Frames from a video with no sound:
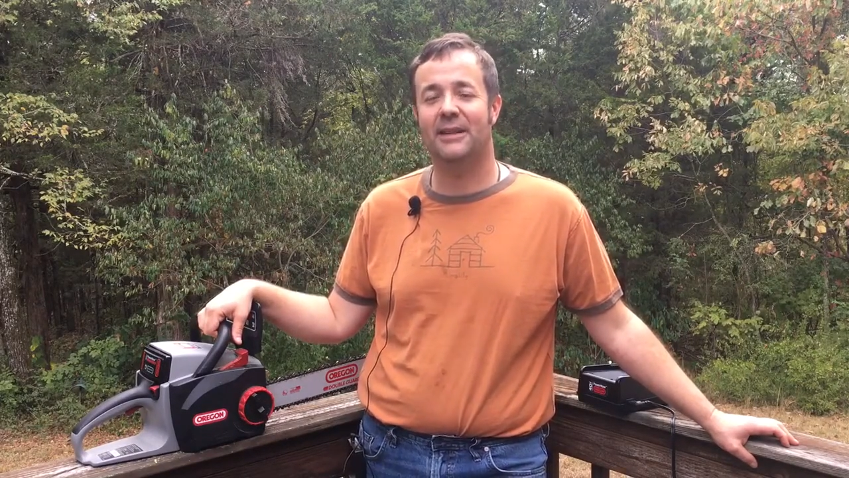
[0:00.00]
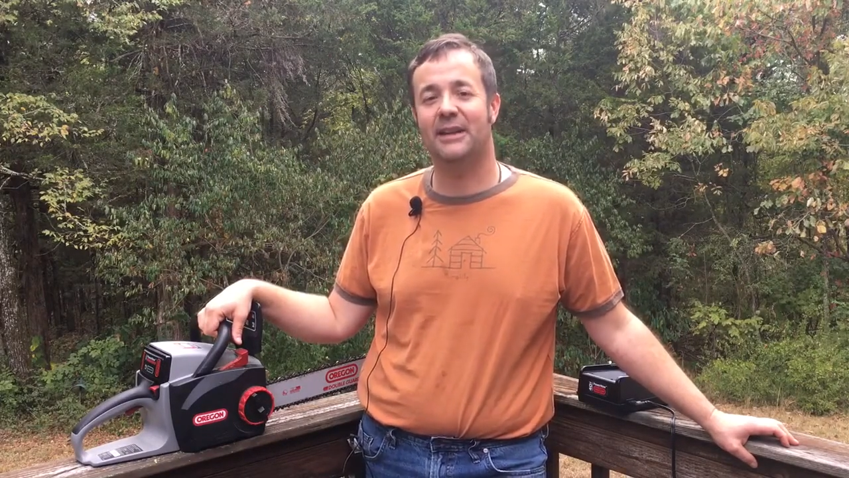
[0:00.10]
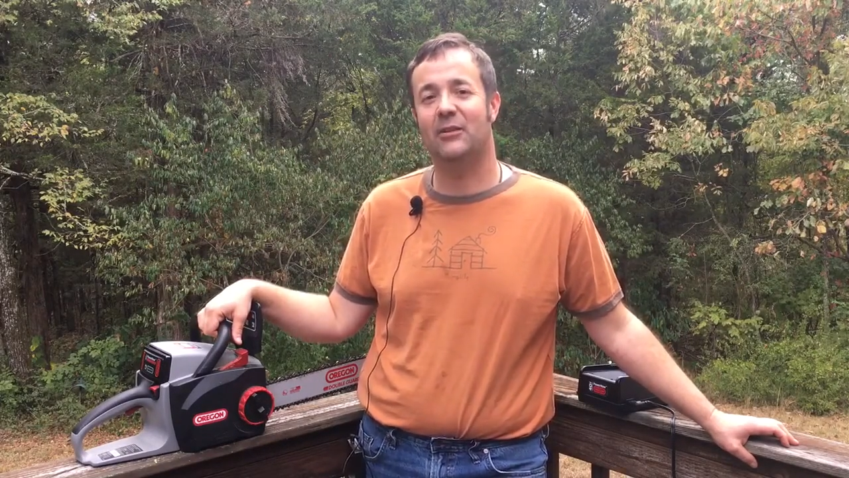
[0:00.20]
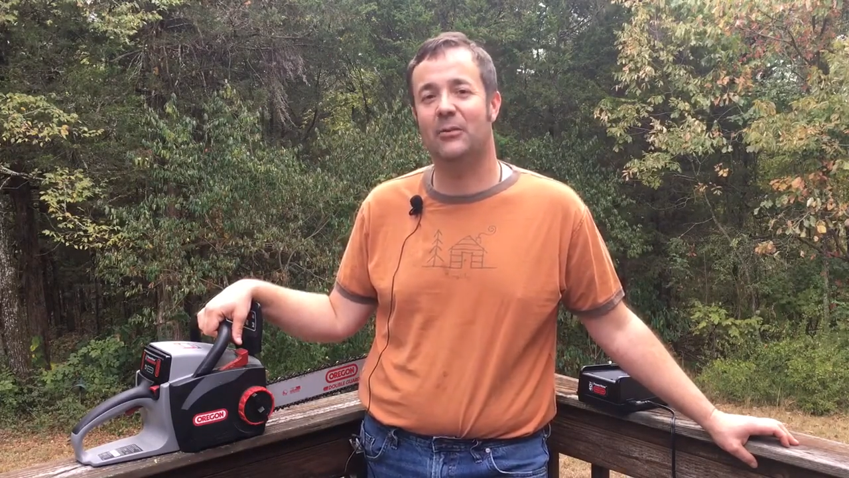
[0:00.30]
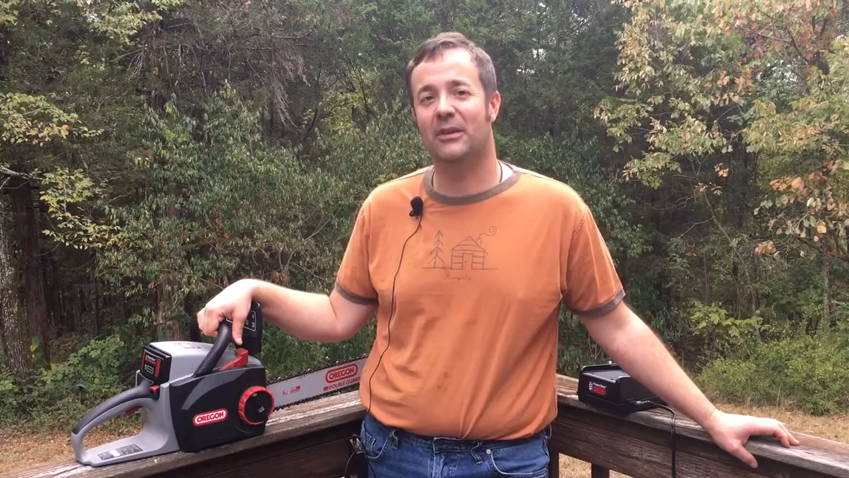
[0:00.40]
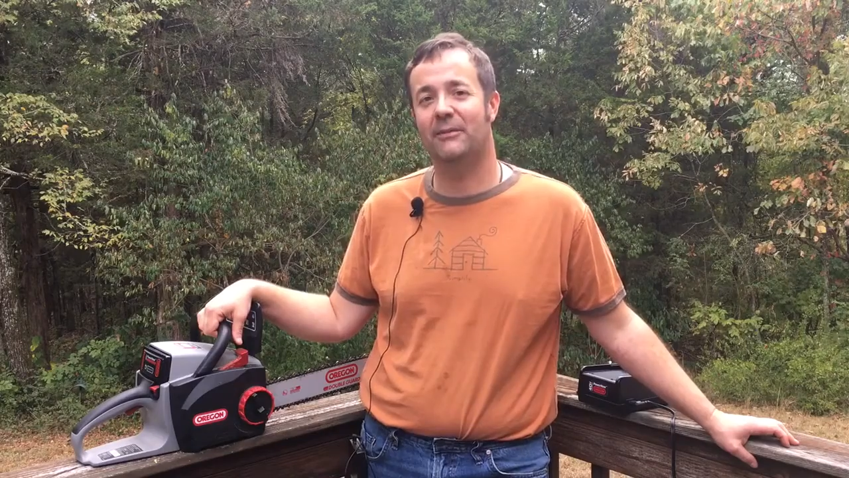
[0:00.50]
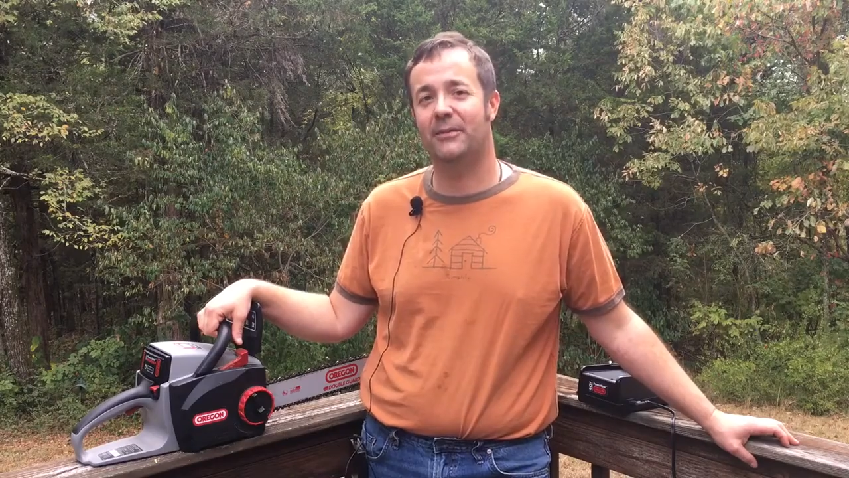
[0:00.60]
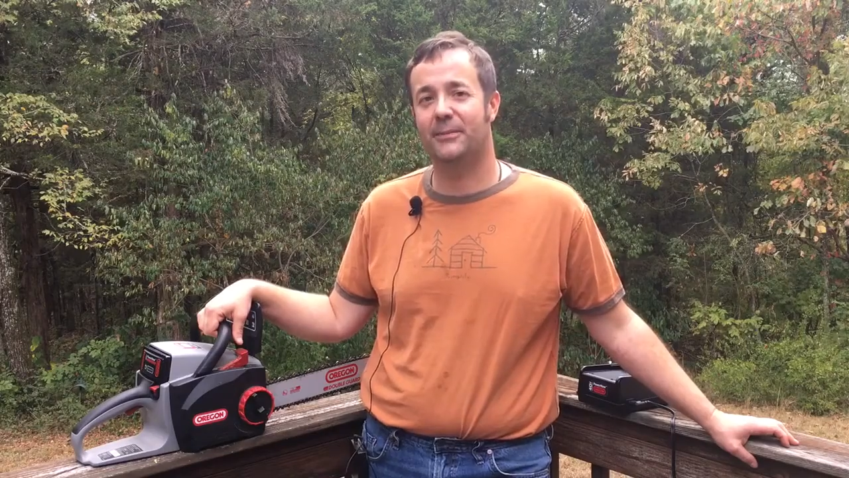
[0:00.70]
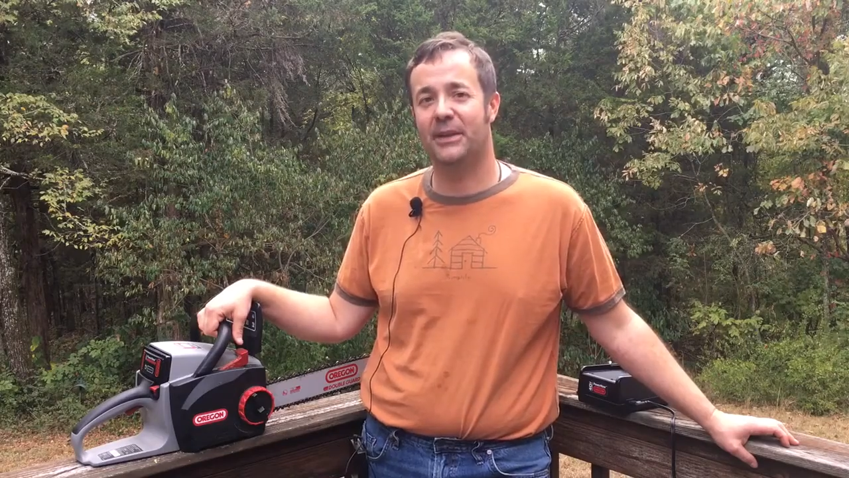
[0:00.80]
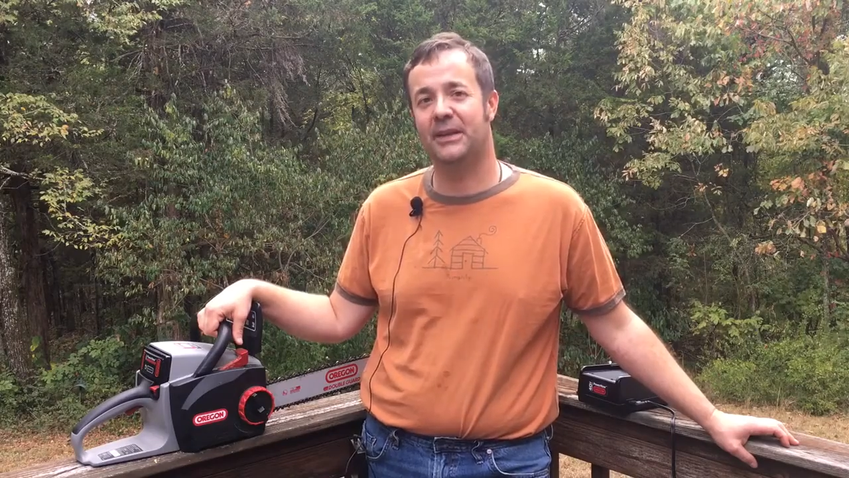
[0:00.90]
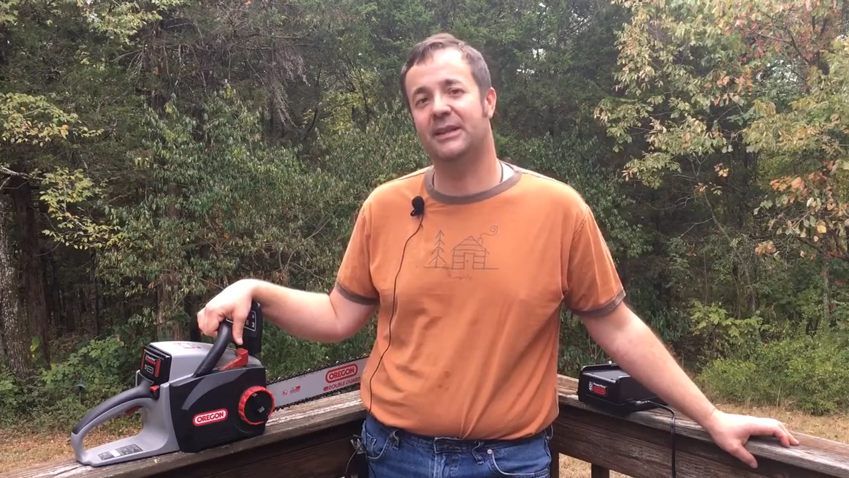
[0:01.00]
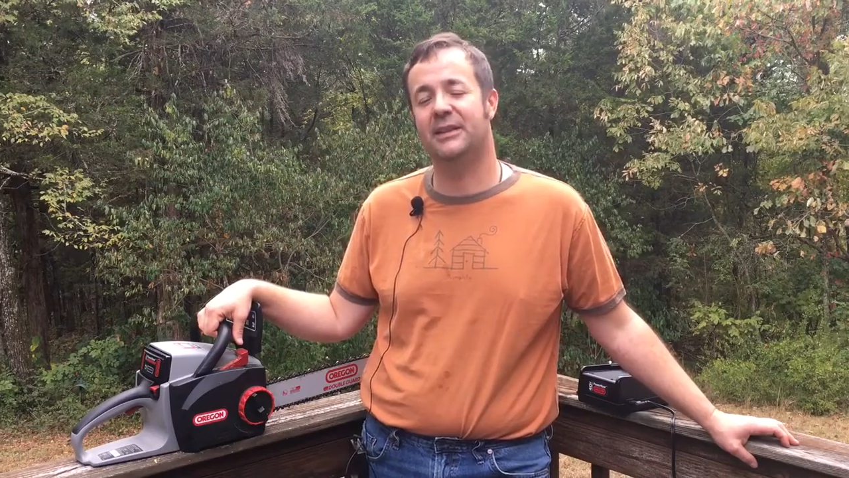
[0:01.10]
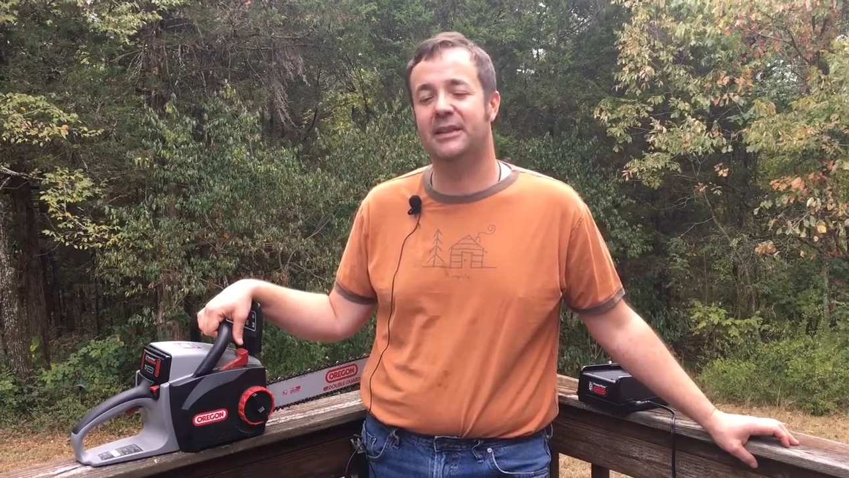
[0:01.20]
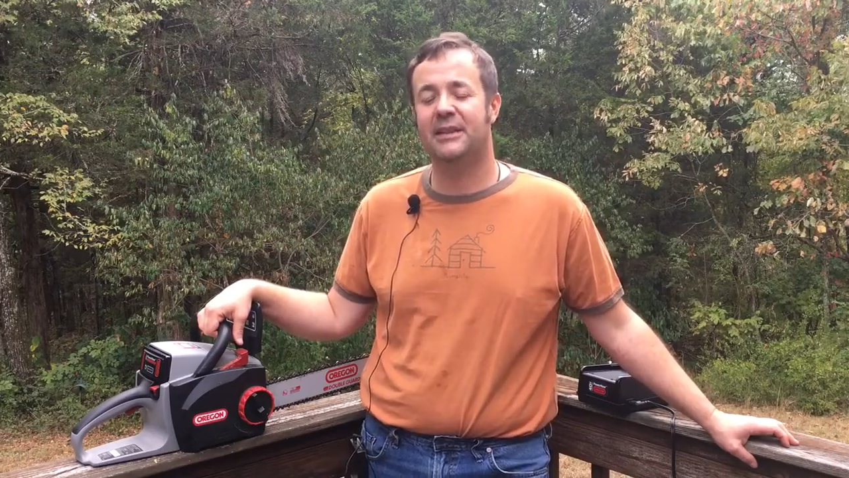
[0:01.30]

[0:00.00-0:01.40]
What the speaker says: and I don't want to spend